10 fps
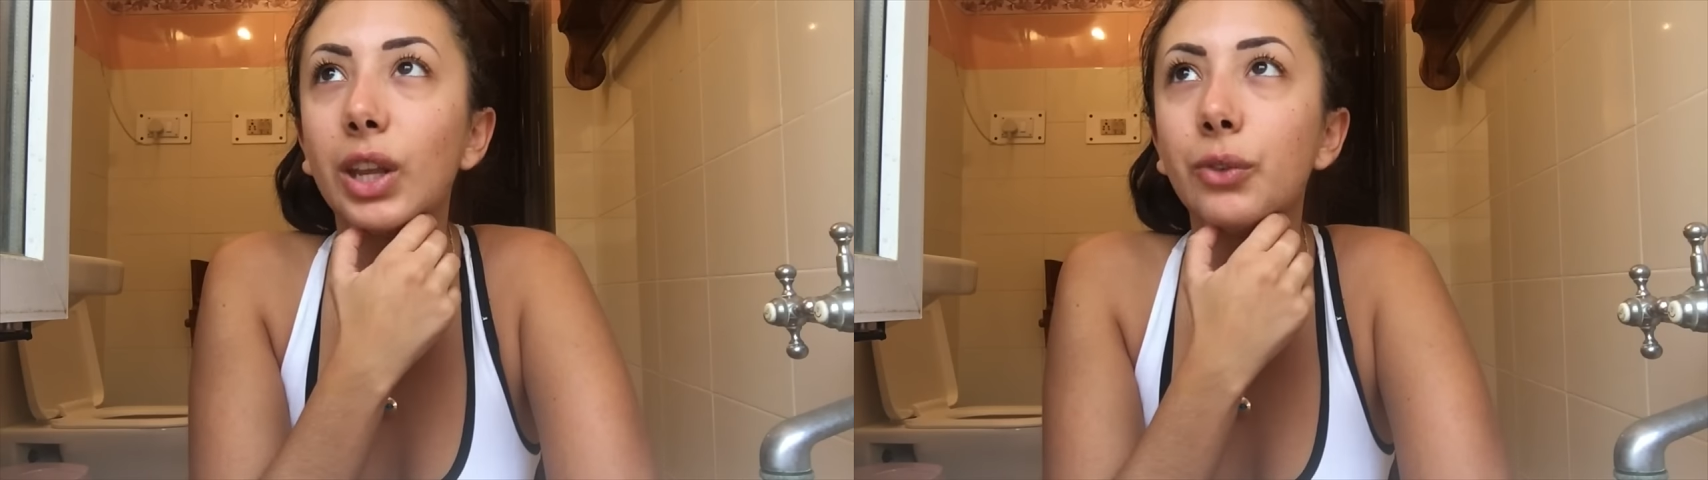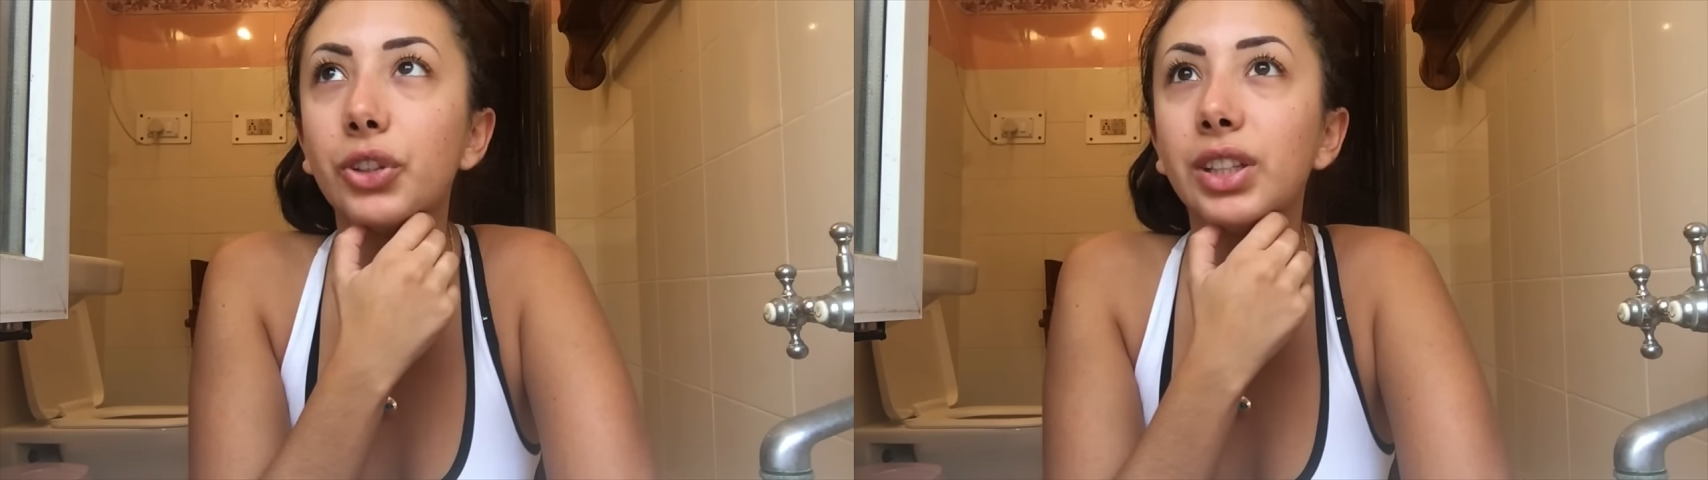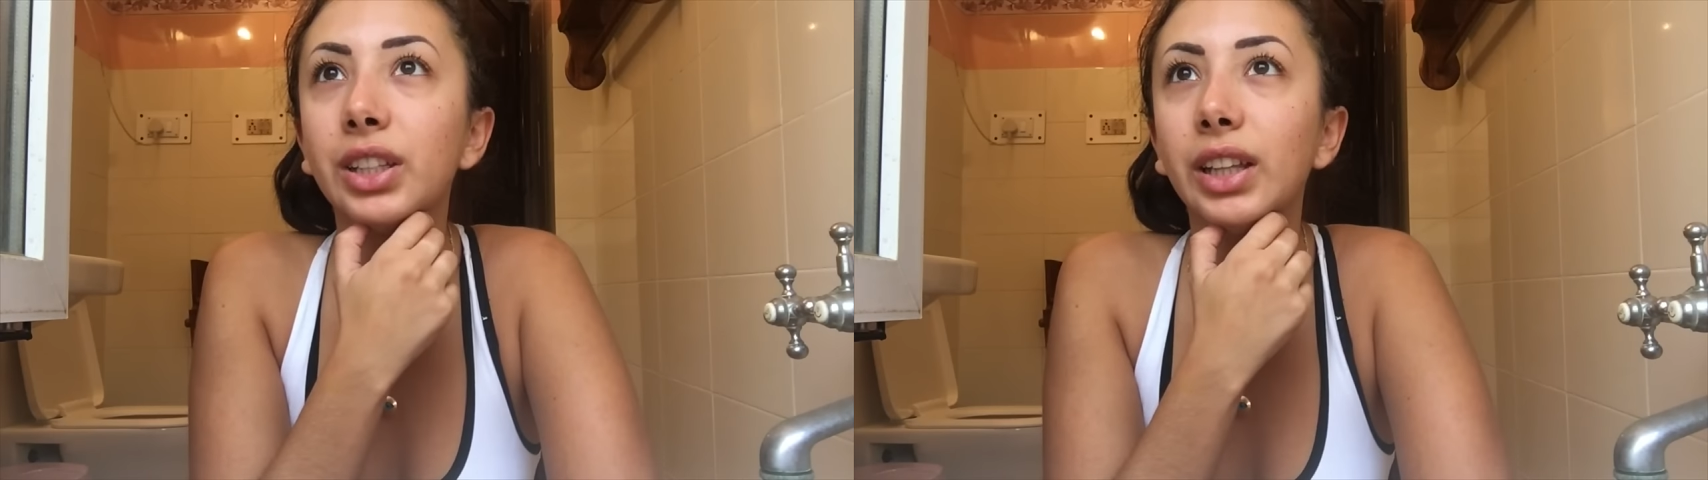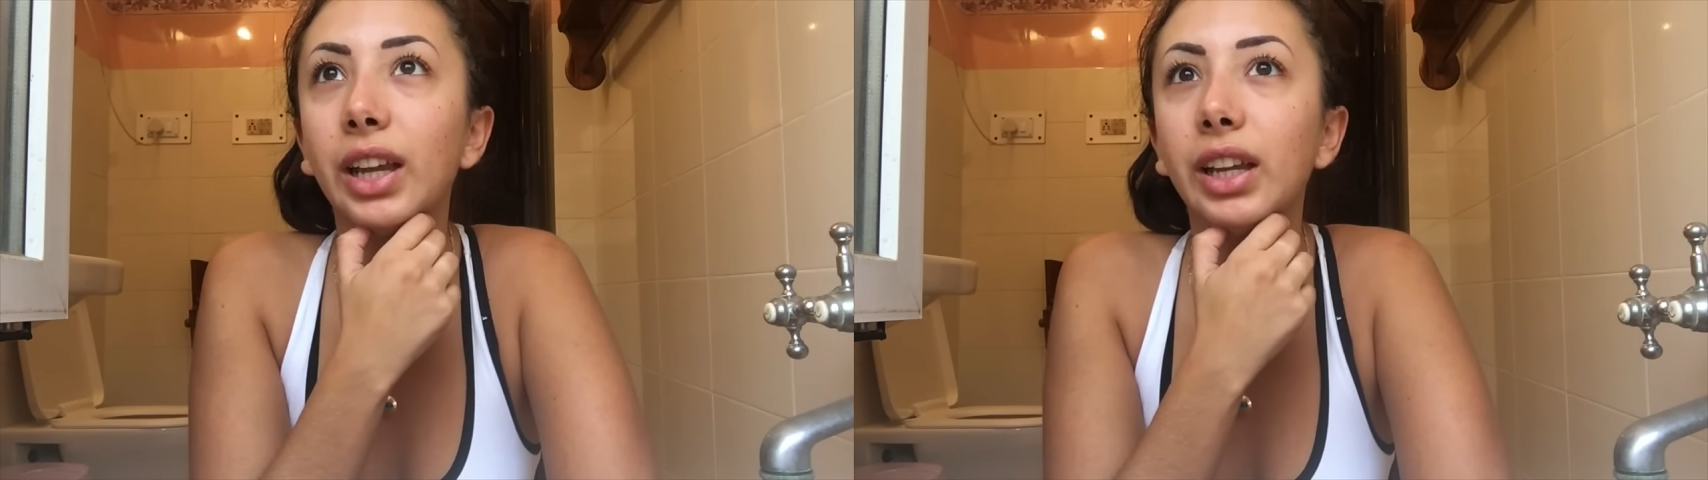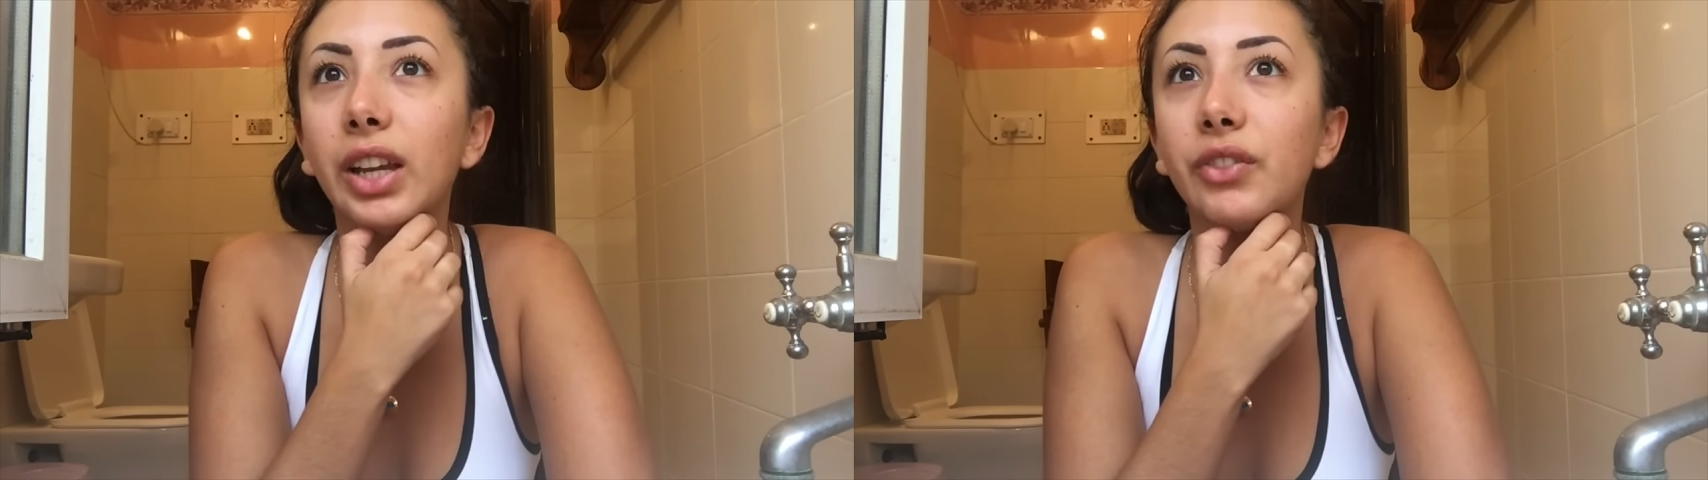everything
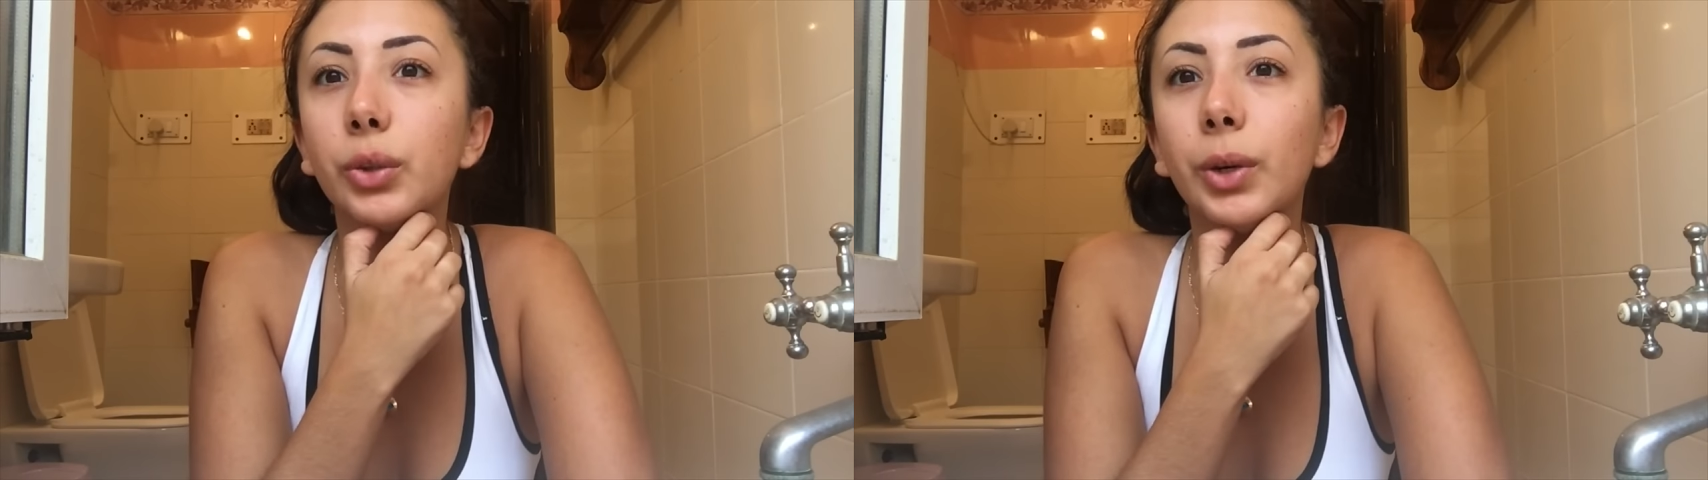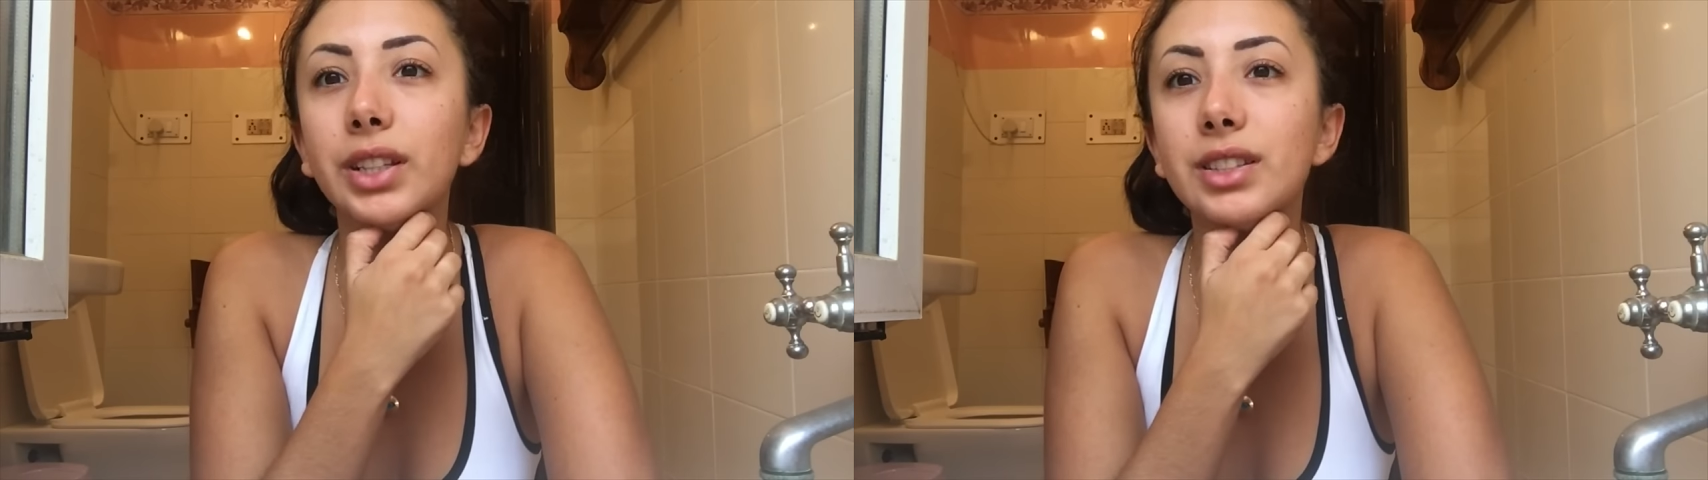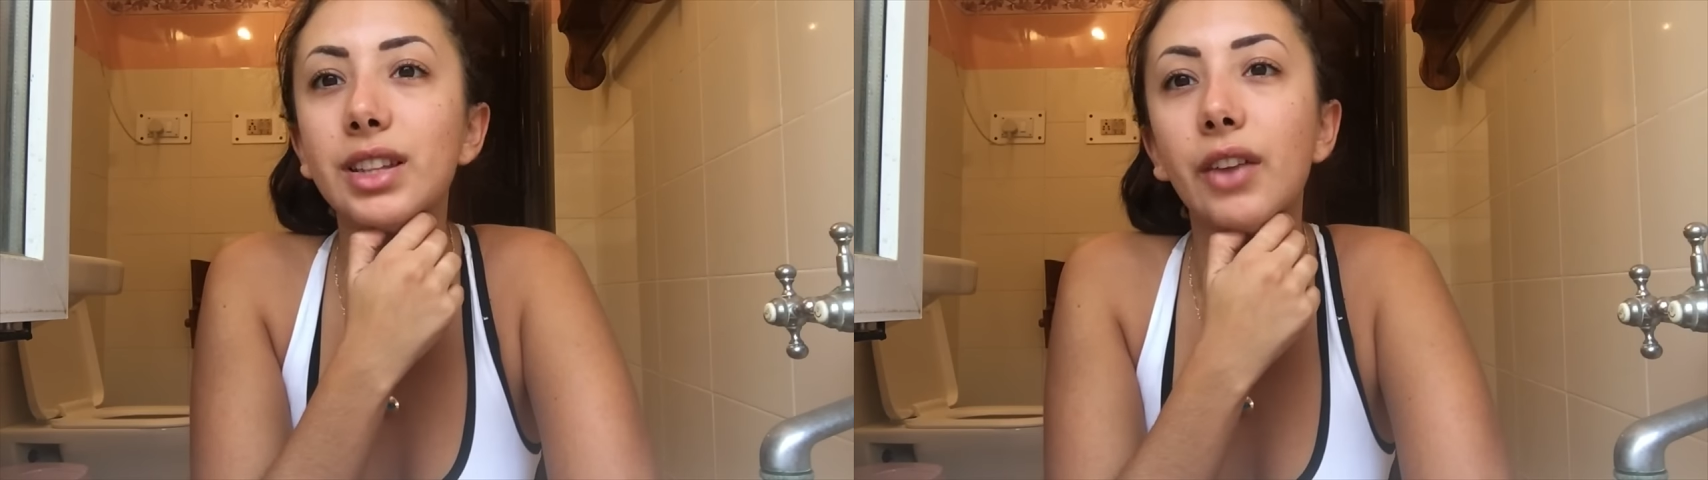that everyone